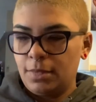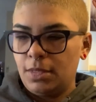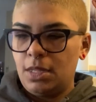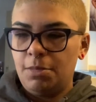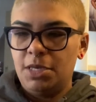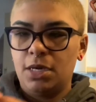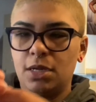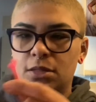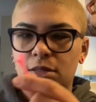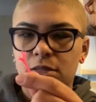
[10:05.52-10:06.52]
Let me
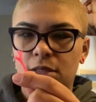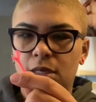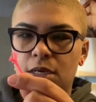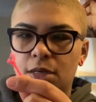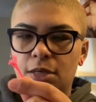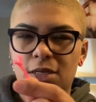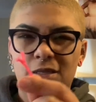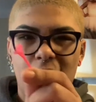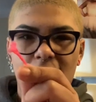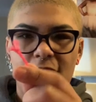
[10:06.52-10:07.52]
cut this again because
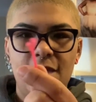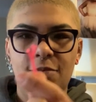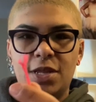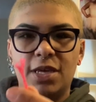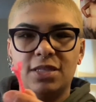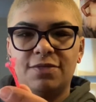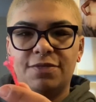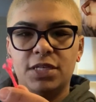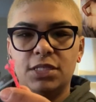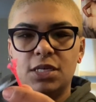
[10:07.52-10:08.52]
I hate when it gets
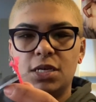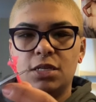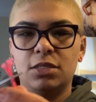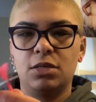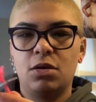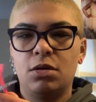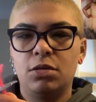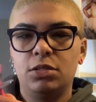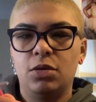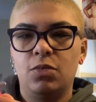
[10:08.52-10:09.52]
fuzzy and it's hard
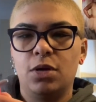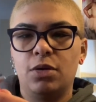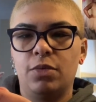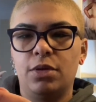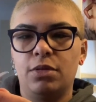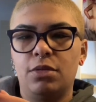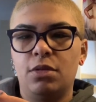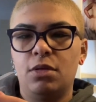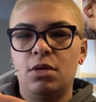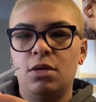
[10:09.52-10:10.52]
to work with.
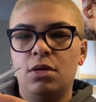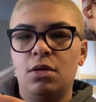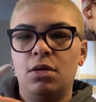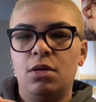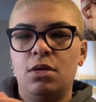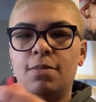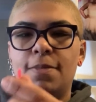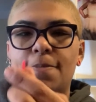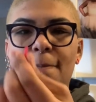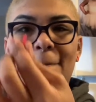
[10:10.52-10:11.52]

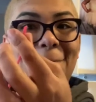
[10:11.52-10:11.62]
Problem